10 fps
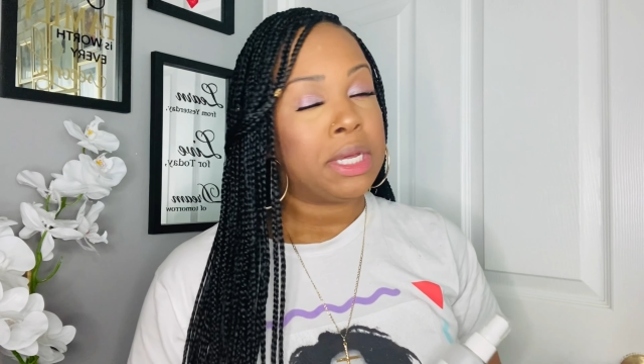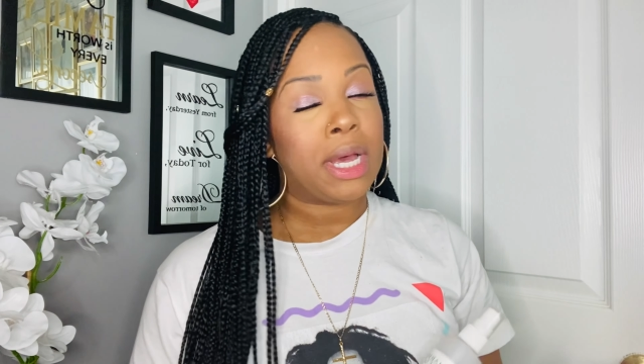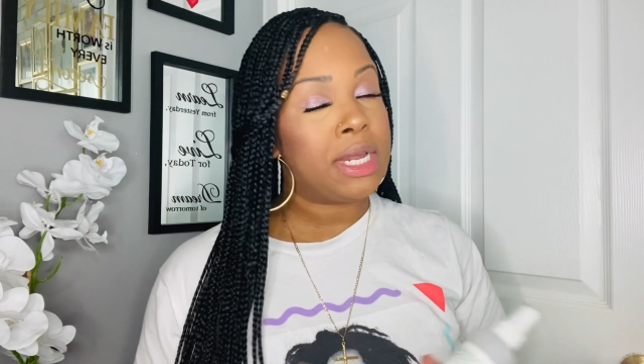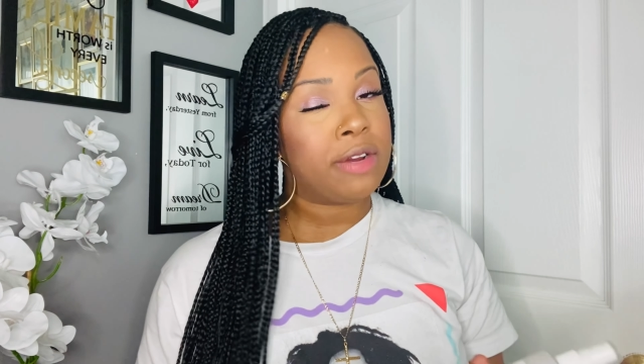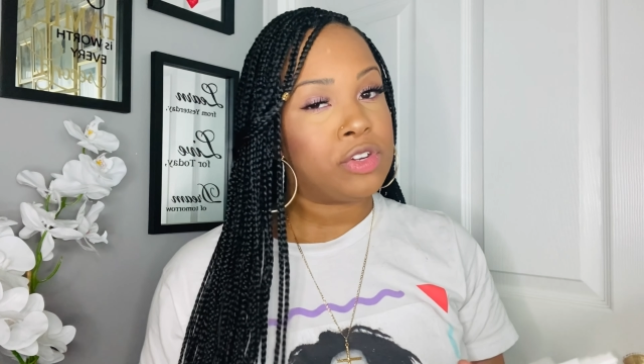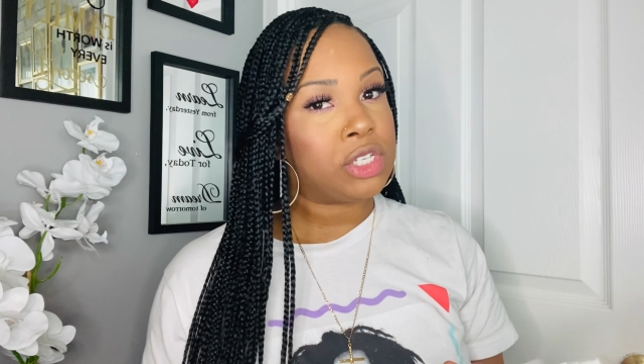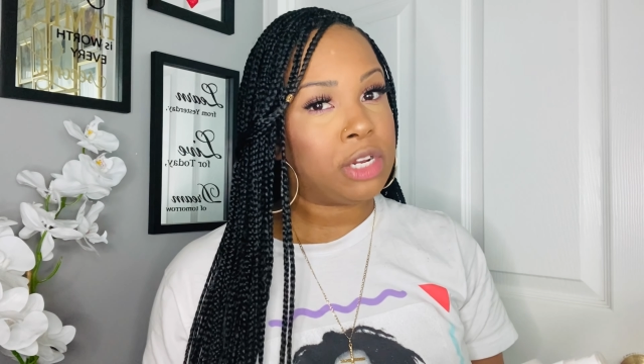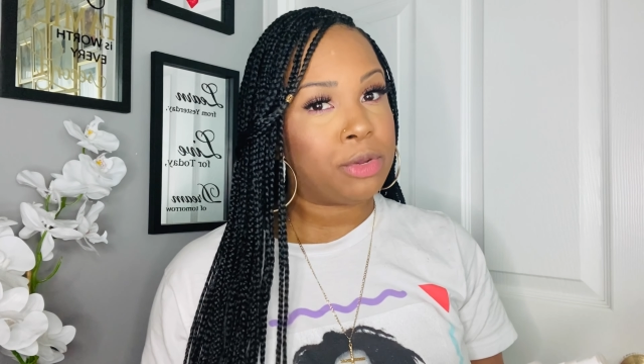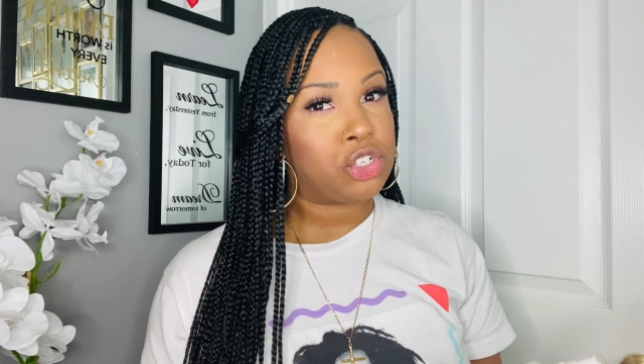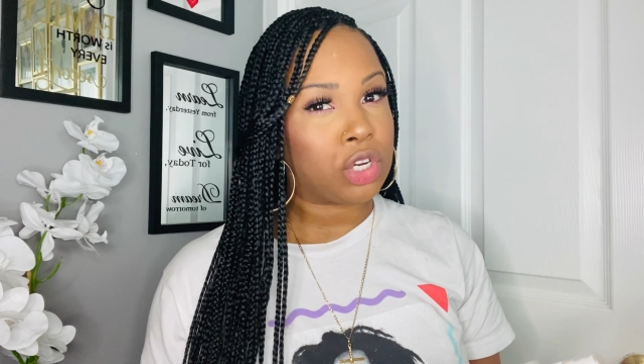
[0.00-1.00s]
I never seen him
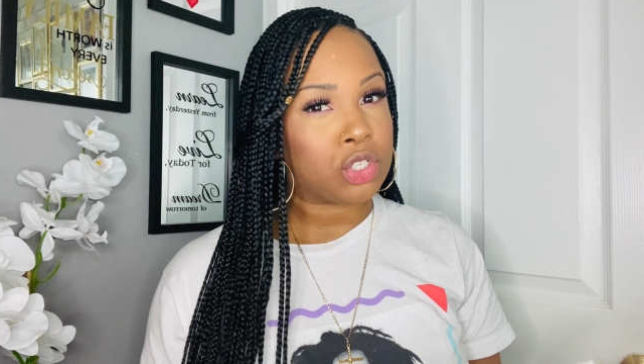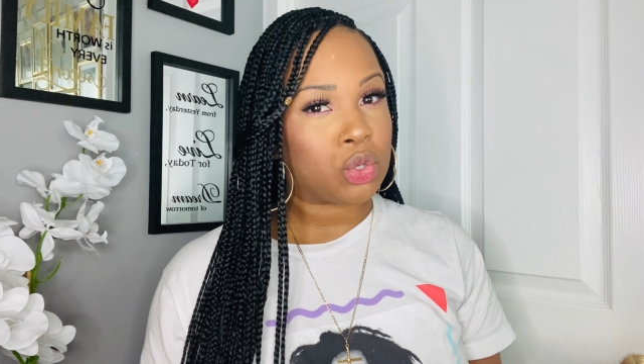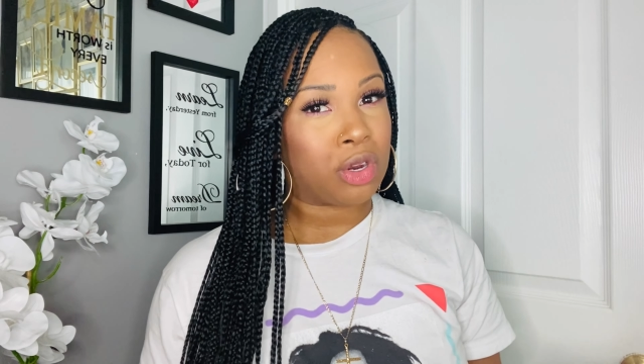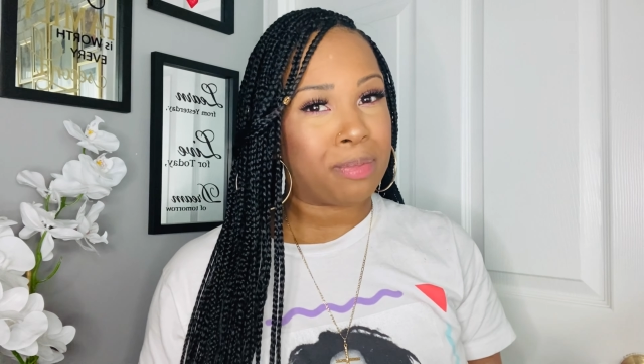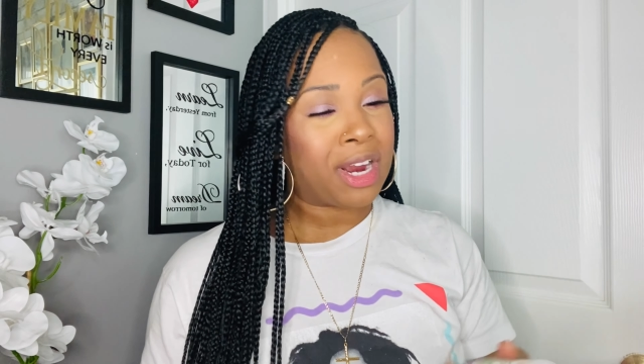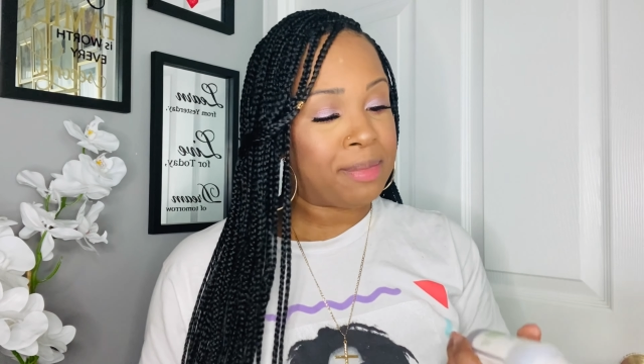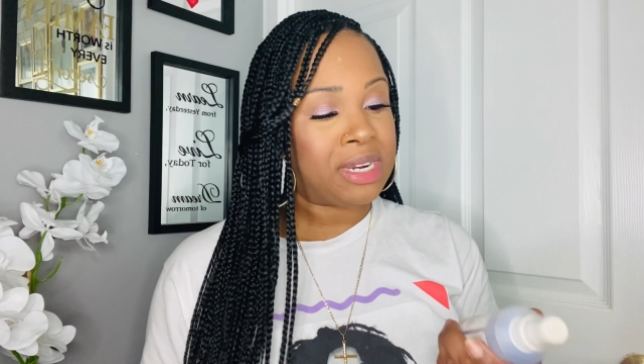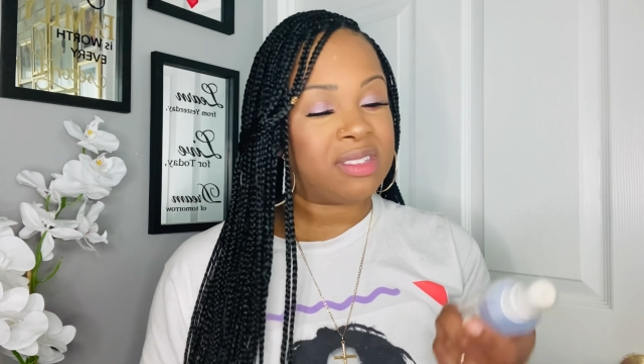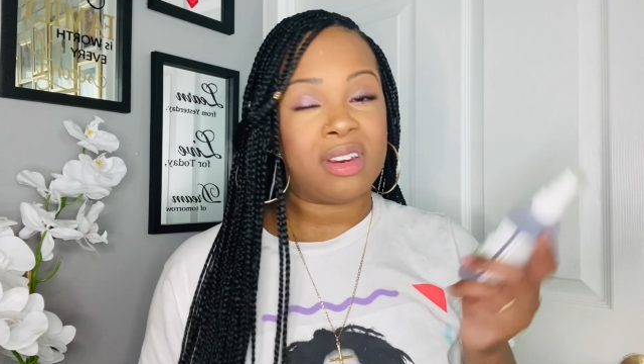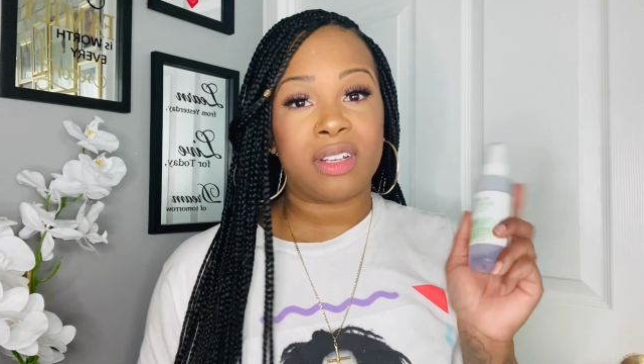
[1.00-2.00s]
in a drugstore, but I mean,
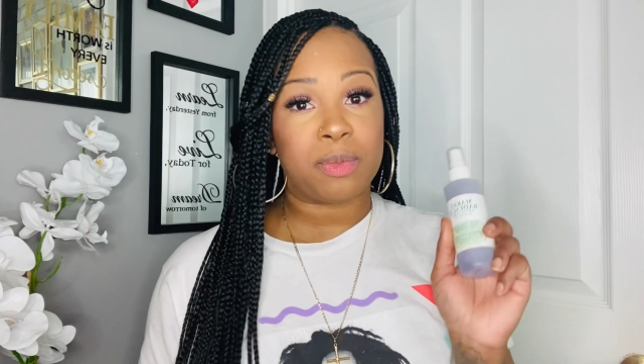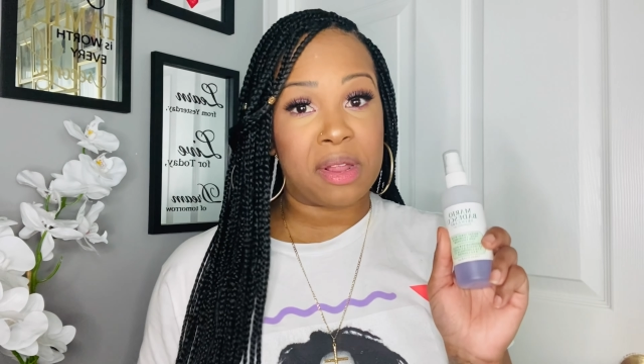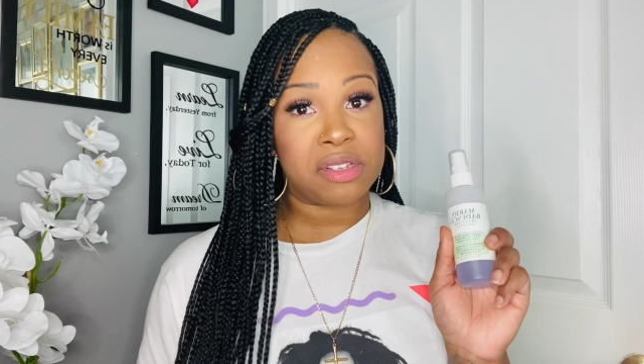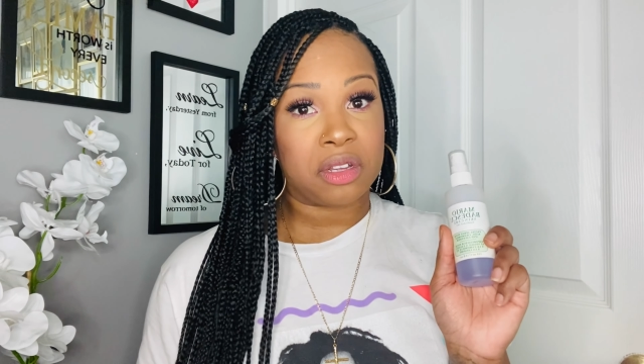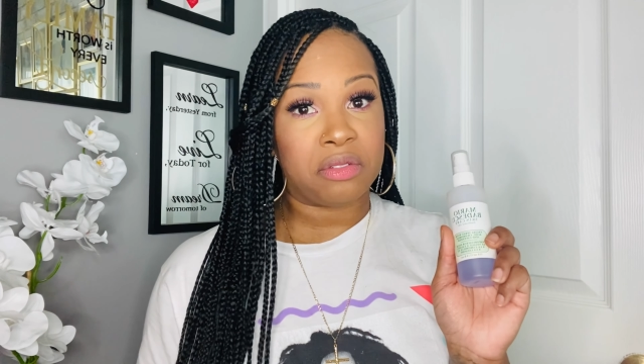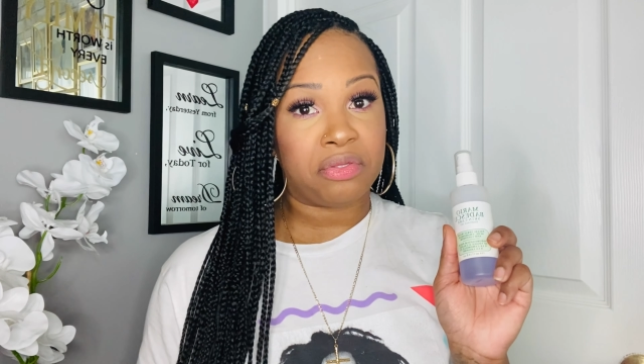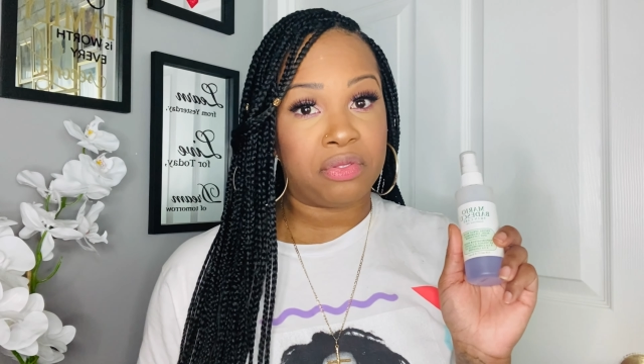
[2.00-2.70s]
it's inexpensive.